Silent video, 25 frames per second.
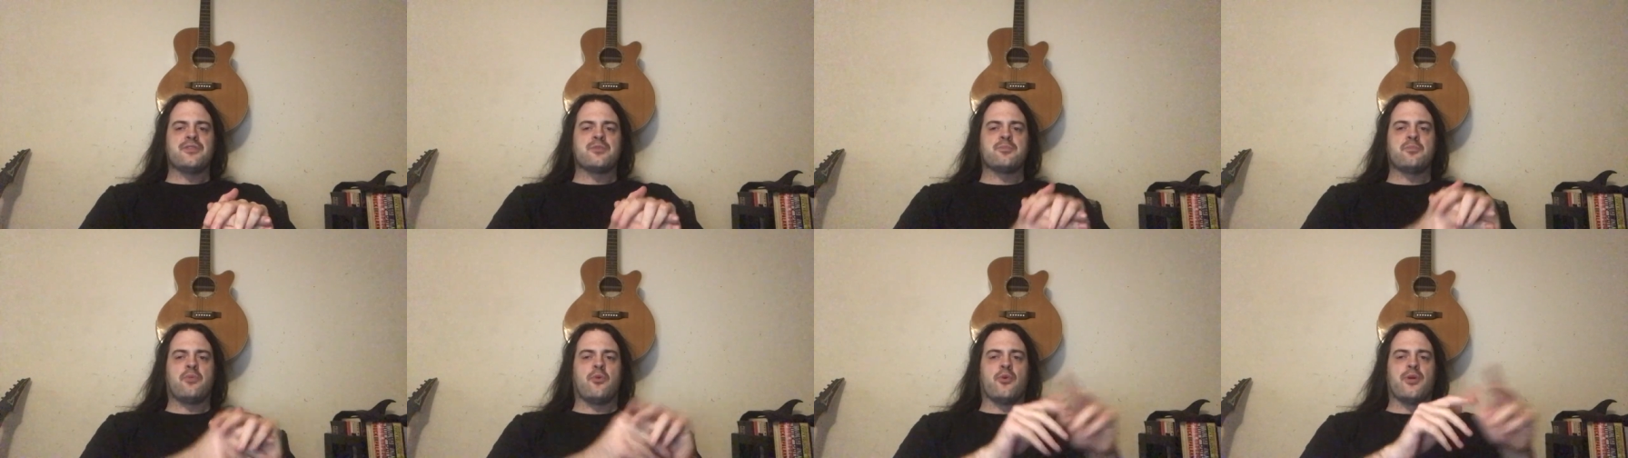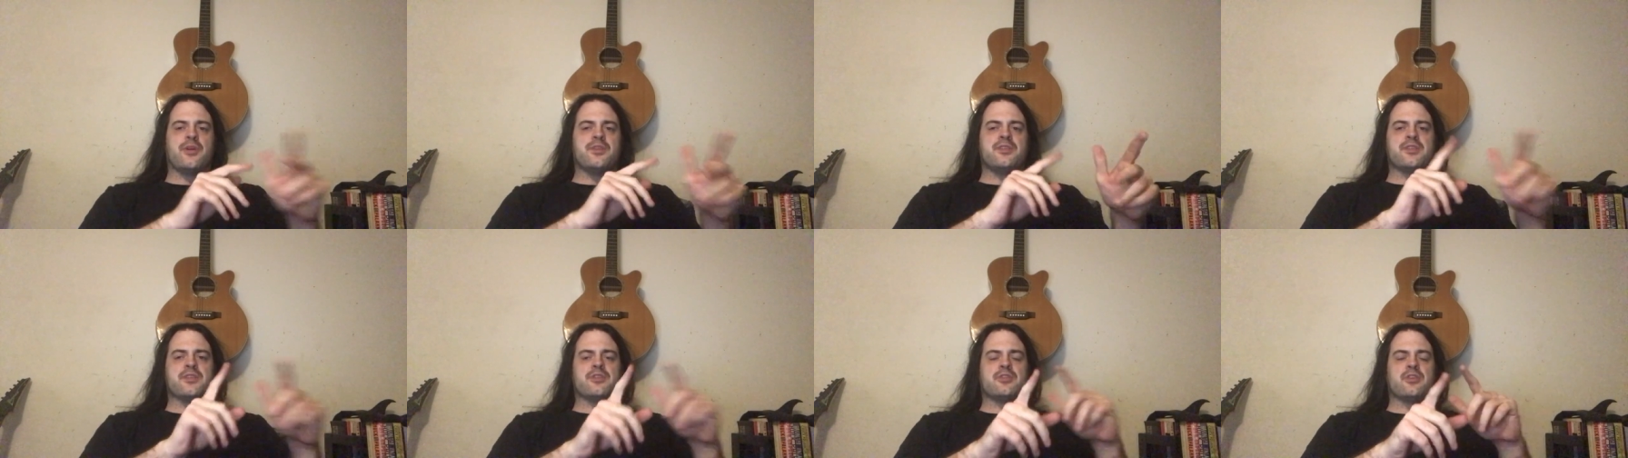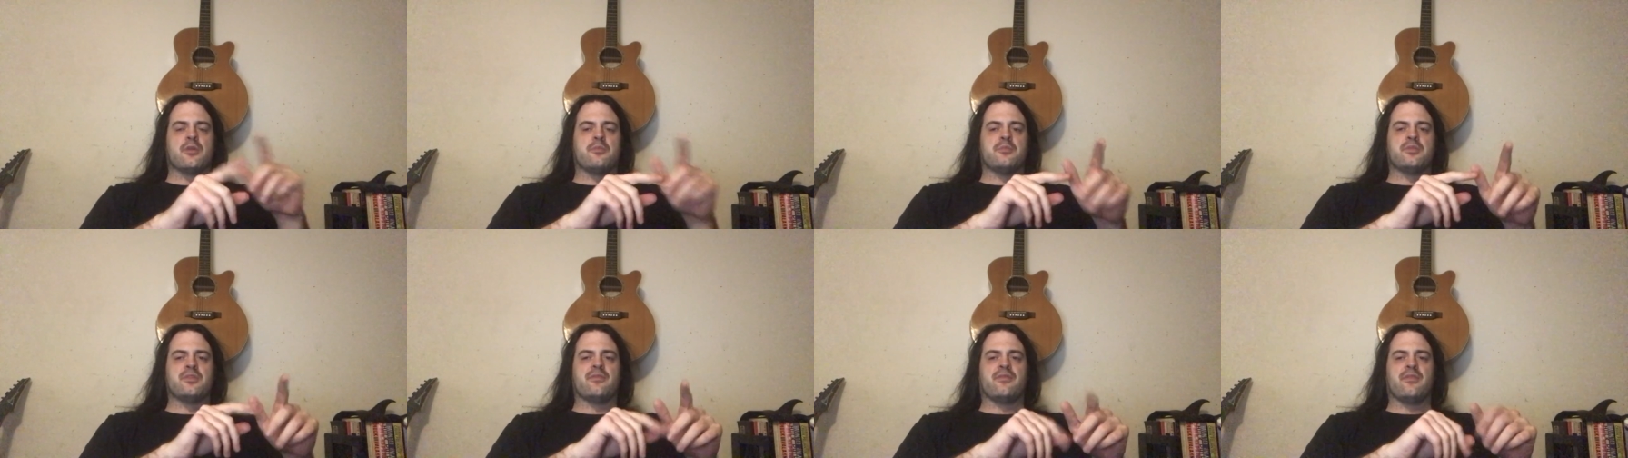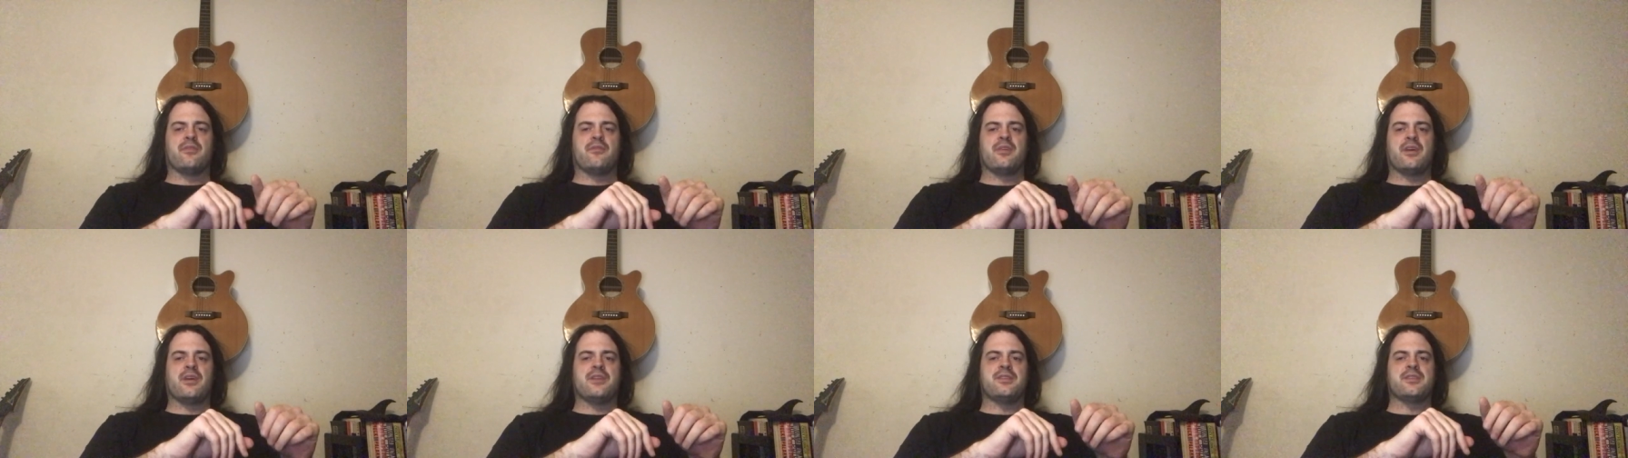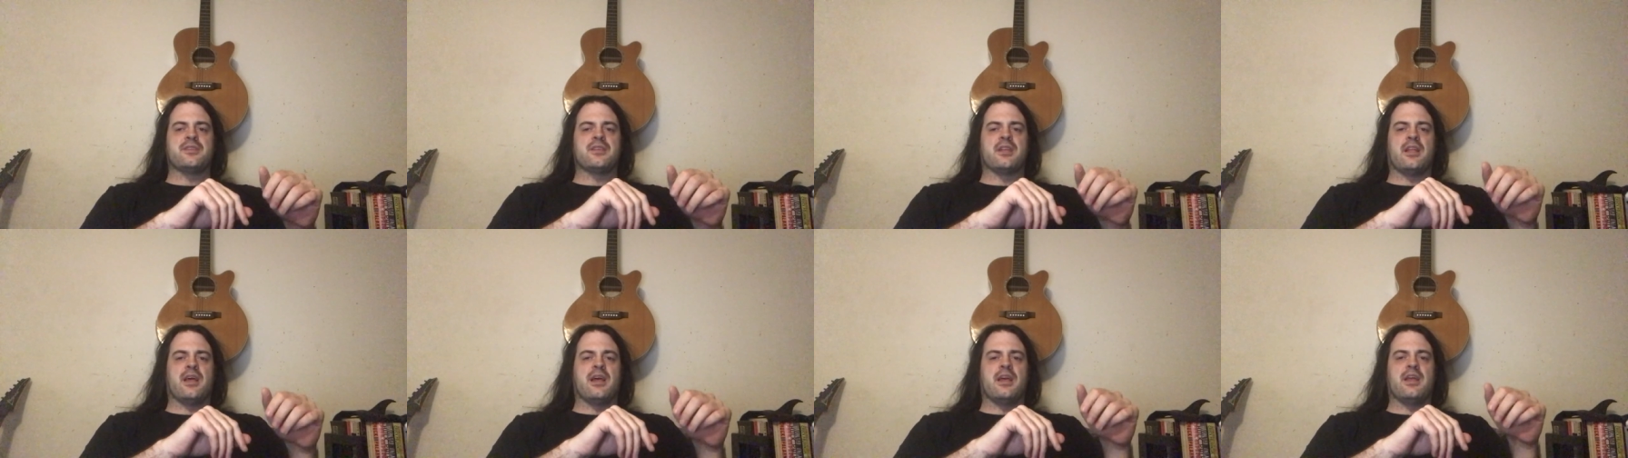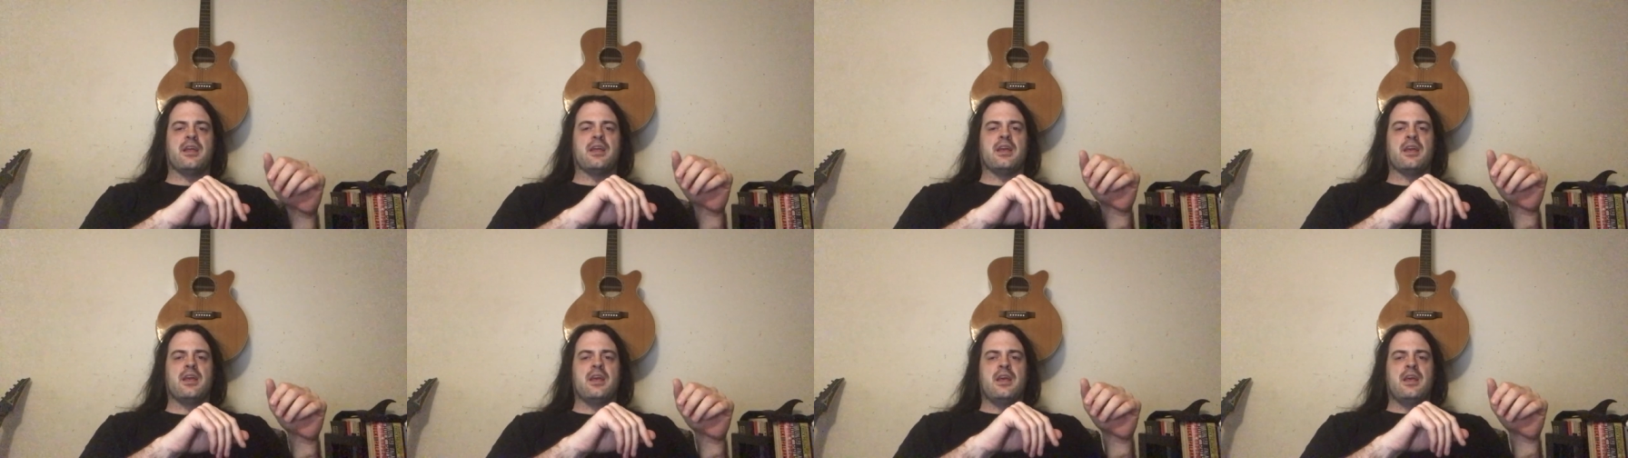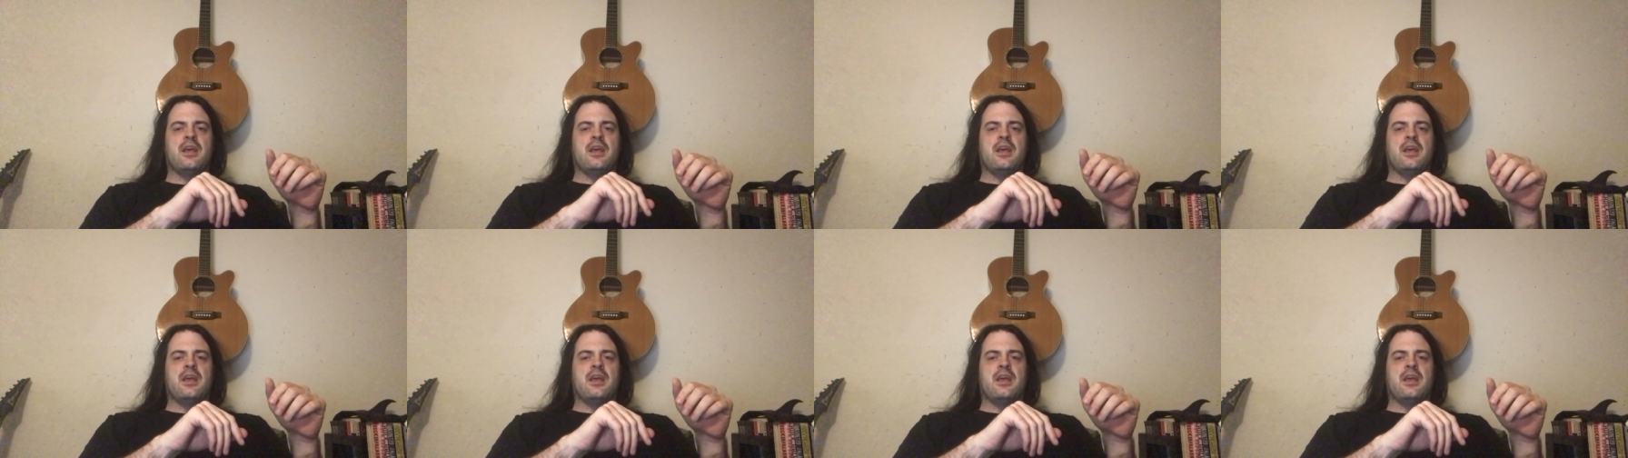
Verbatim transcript: points in terms of events like